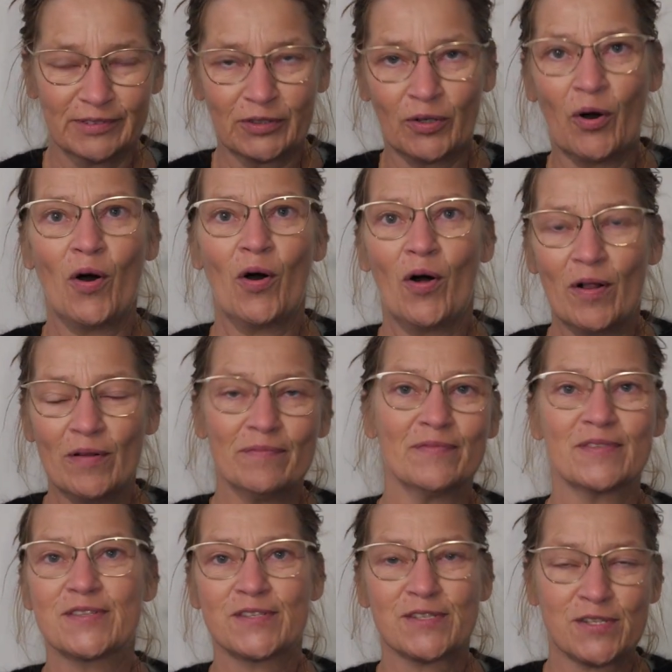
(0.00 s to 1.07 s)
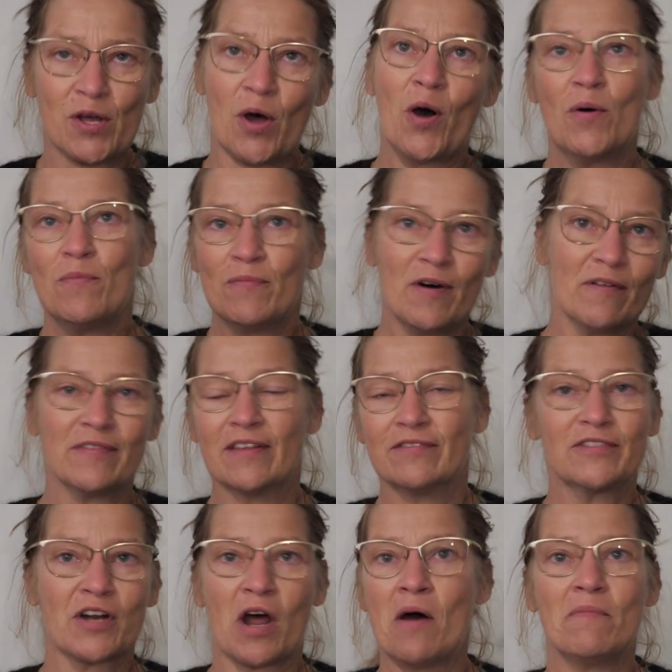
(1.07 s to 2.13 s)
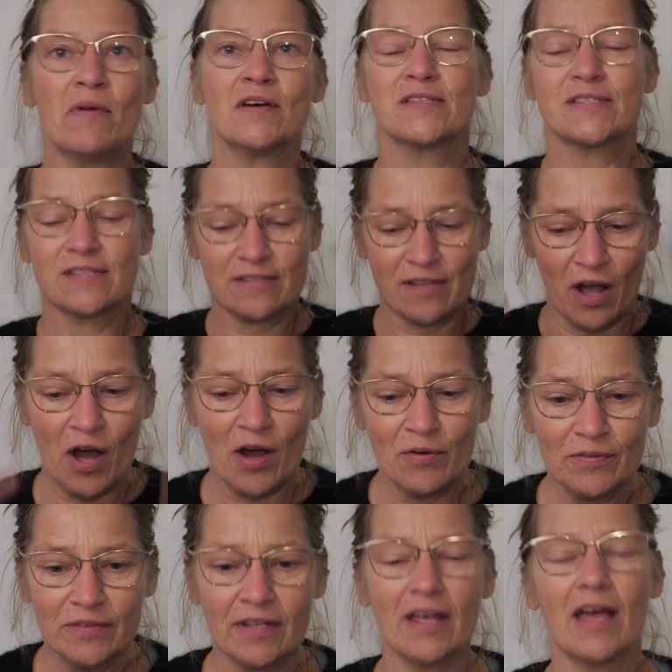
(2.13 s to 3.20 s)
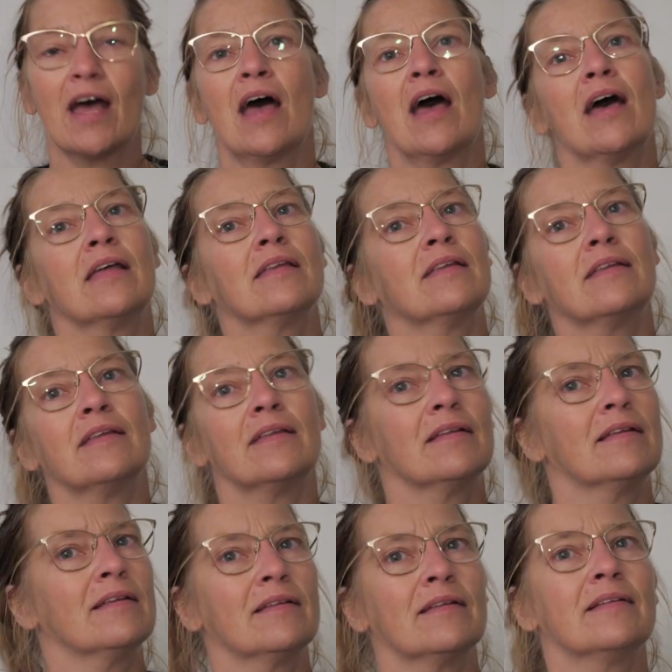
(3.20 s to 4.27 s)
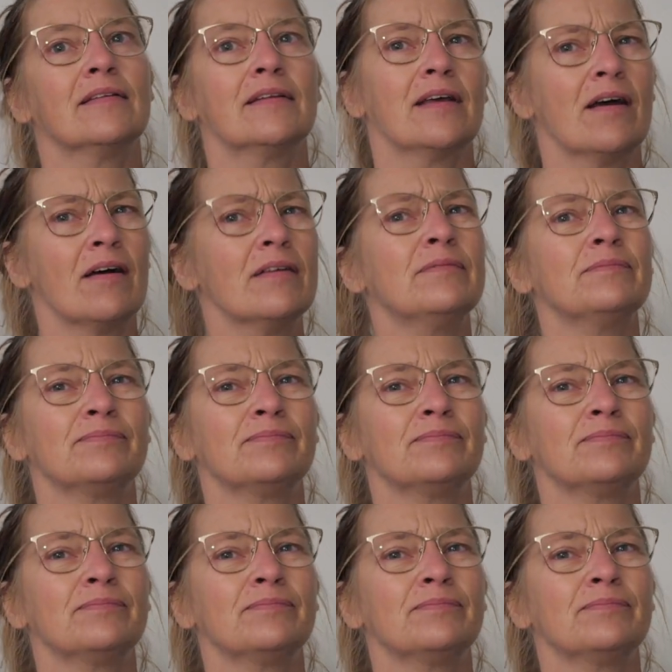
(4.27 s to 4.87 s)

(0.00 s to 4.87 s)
calm some of the dramas down, and yeah.